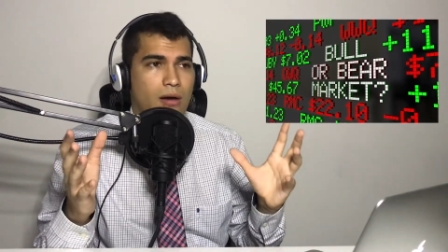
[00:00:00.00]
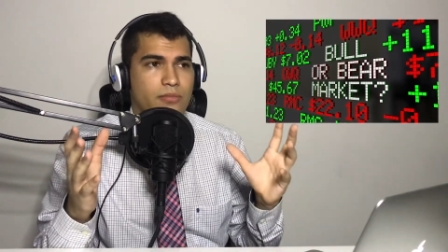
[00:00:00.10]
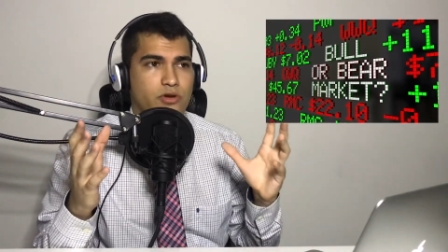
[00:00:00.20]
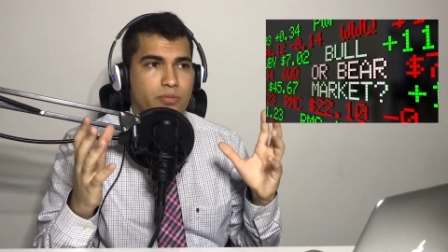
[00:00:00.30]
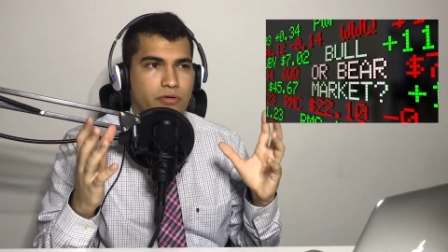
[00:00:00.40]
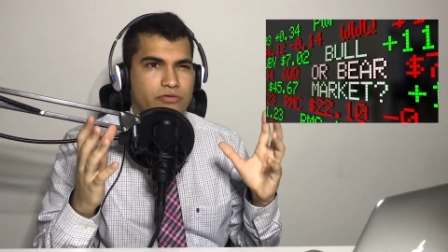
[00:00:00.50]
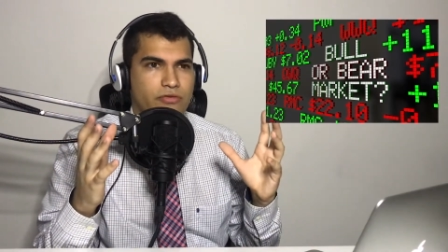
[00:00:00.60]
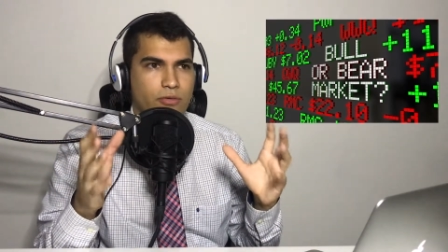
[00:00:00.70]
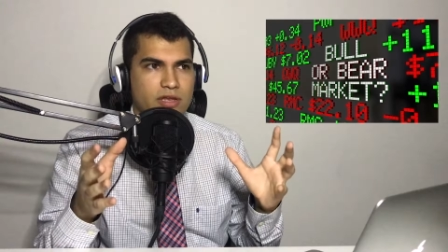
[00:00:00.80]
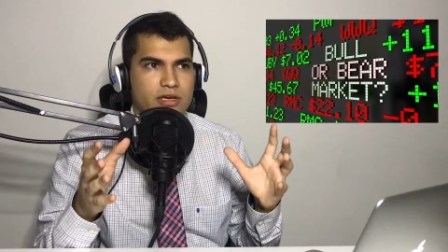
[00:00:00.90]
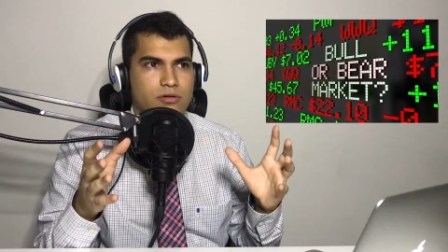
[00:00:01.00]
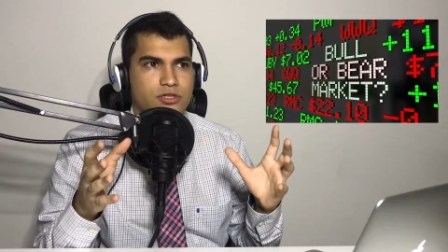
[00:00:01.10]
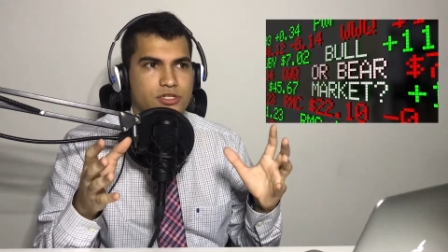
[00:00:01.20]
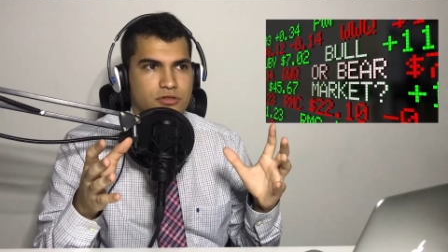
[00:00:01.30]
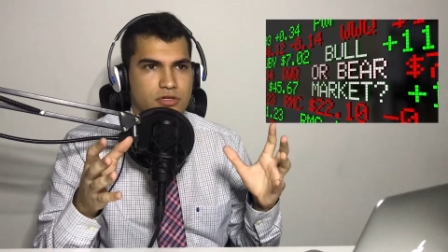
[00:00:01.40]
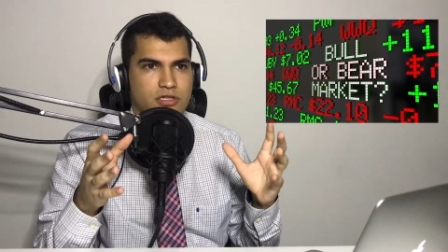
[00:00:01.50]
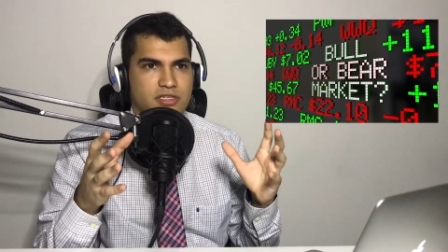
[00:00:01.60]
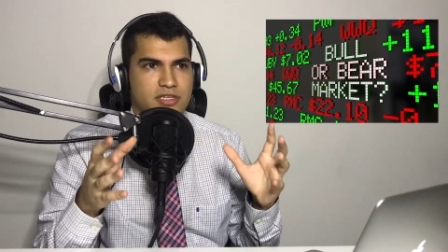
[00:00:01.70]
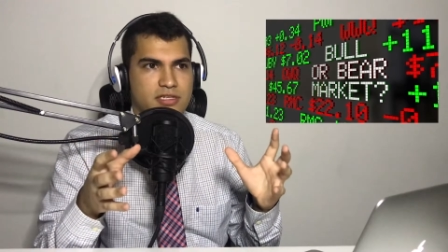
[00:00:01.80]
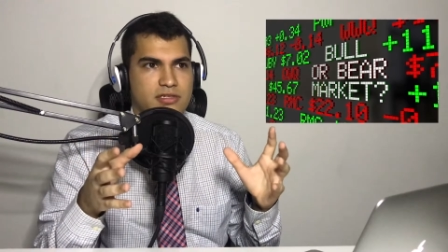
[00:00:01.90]
Your portfolio should
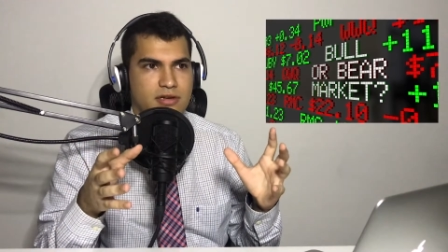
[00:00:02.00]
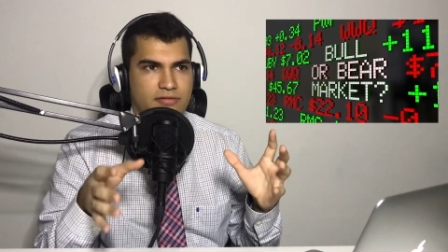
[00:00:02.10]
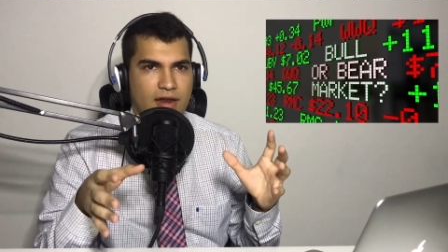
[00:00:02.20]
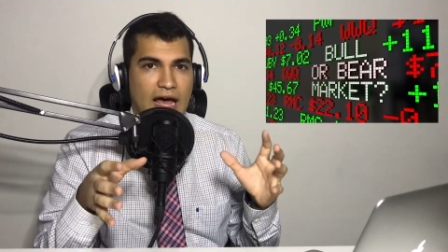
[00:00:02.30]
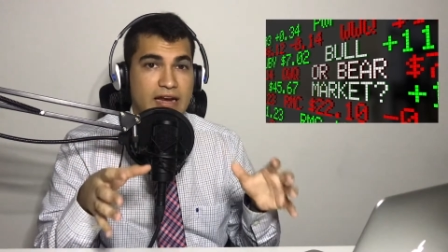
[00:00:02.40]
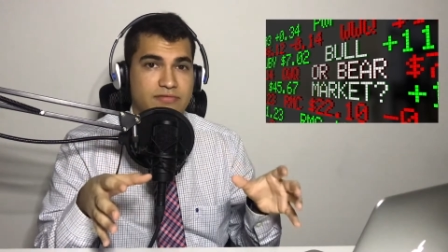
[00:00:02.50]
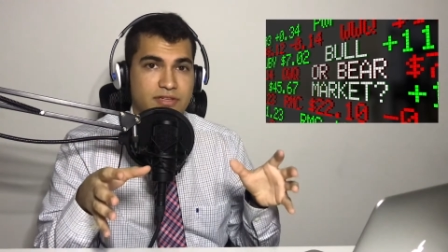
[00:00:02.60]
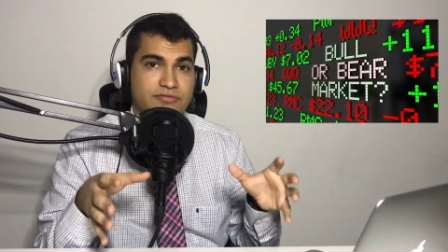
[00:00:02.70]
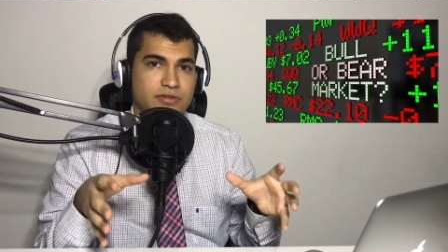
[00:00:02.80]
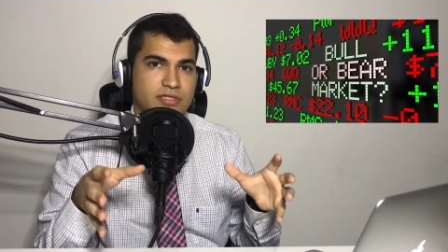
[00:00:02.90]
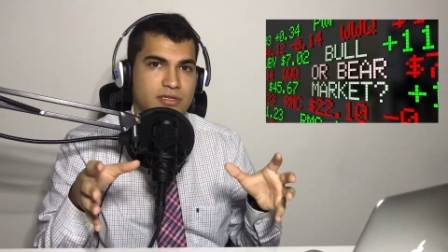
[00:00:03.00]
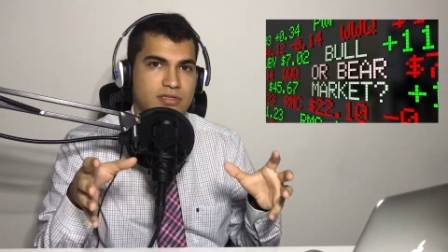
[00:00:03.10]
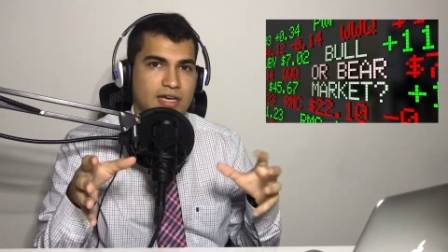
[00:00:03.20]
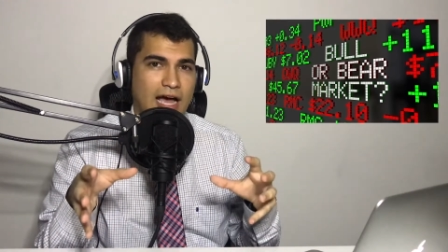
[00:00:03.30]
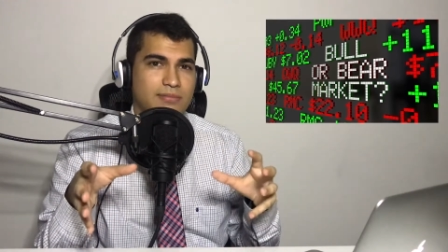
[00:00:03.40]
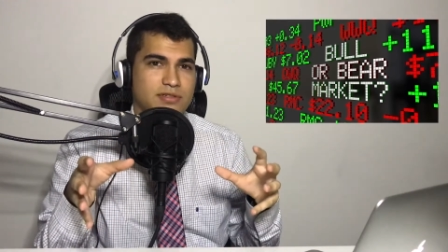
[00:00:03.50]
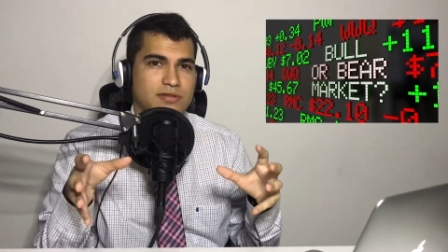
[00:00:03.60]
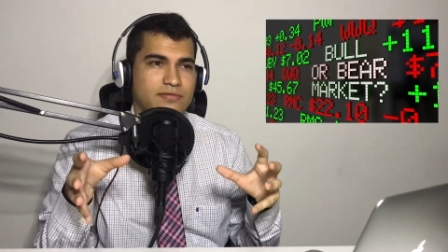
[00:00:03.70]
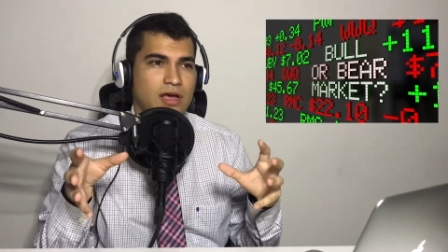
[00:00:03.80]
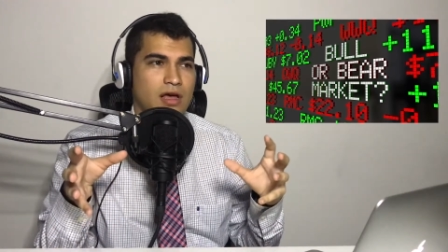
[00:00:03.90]
consist of a lot of different types of,